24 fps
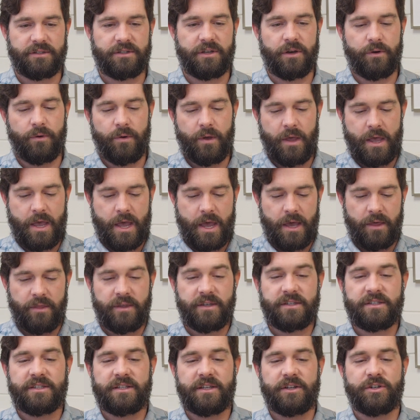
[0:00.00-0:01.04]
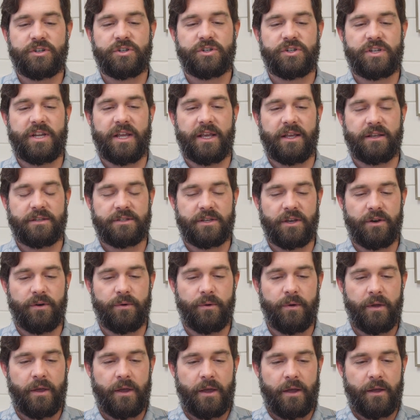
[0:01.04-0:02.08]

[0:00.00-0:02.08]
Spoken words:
So this is interesting. So